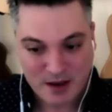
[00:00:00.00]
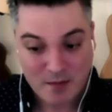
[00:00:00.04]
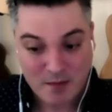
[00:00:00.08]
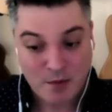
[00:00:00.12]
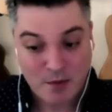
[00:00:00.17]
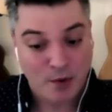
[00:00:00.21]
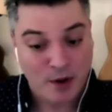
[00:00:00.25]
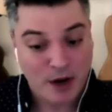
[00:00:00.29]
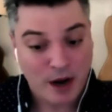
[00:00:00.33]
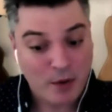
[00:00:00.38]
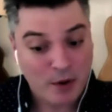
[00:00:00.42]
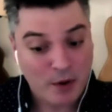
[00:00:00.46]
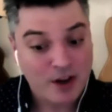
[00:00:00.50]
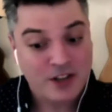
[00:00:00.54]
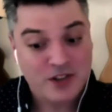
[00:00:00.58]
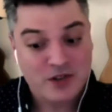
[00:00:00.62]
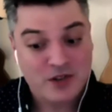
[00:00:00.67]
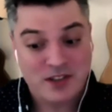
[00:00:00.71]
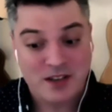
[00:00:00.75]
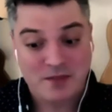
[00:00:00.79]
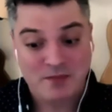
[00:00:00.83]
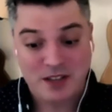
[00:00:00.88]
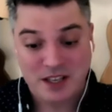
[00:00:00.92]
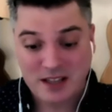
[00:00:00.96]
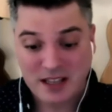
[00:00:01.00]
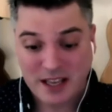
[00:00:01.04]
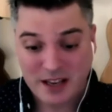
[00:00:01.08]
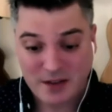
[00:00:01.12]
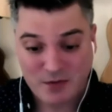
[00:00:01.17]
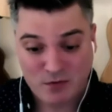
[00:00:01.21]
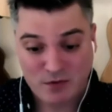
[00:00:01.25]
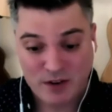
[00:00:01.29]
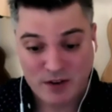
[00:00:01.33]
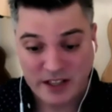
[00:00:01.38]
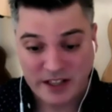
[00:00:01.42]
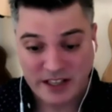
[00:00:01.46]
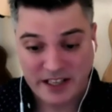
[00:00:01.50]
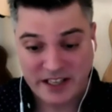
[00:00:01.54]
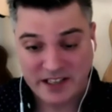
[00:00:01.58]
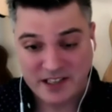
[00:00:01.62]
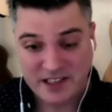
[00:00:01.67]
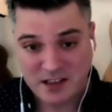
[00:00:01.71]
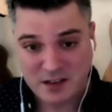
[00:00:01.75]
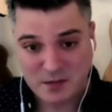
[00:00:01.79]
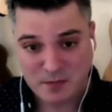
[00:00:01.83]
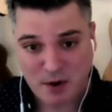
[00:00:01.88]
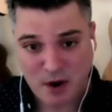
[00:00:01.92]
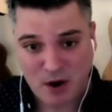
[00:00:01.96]
But when I want to do something that really is
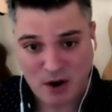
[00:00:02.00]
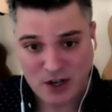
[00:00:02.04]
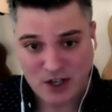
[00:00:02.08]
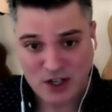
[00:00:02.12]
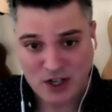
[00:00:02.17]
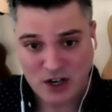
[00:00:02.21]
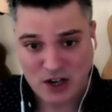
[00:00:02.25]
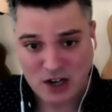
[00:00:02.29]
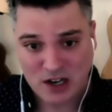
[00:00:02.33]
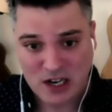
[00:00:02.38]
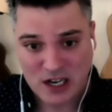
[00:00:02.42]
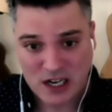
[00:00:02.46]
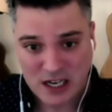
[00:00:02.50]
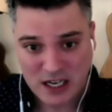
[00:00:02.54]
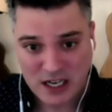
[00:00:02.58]
a departure,